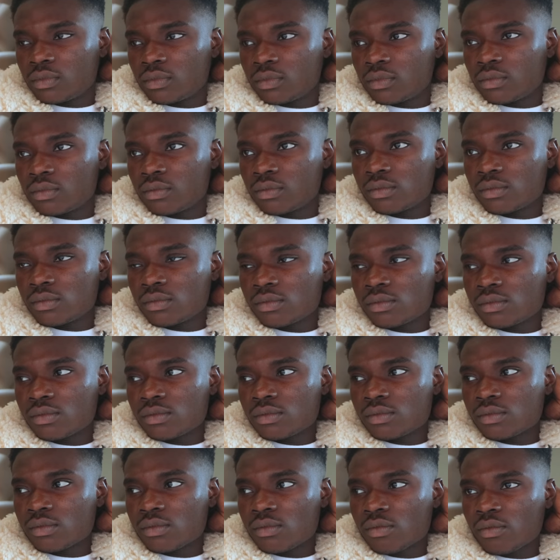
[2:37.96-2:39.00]

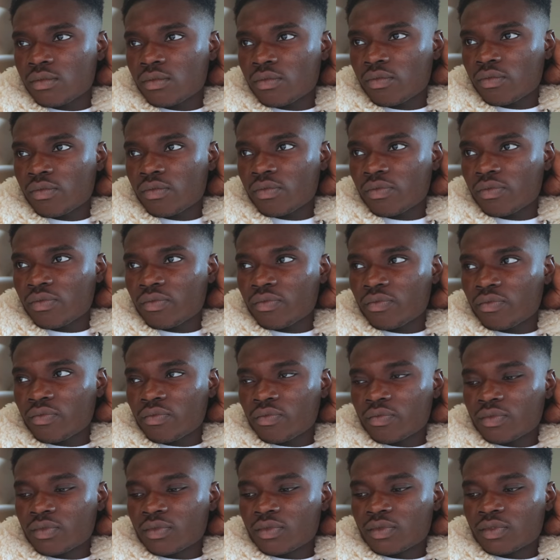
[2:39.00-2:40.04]

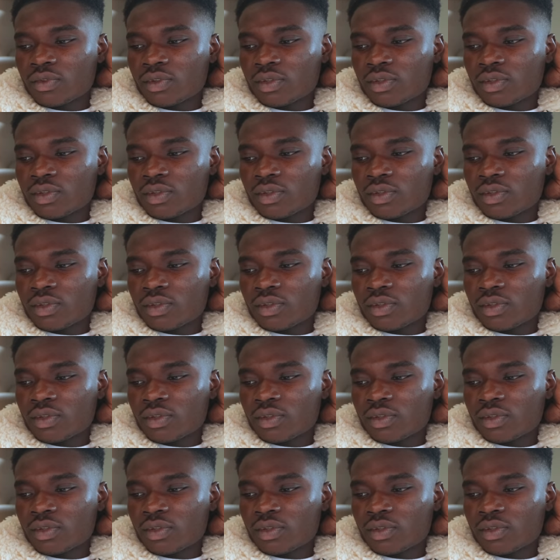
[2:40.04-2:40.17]
No words are spoken by the person on screen.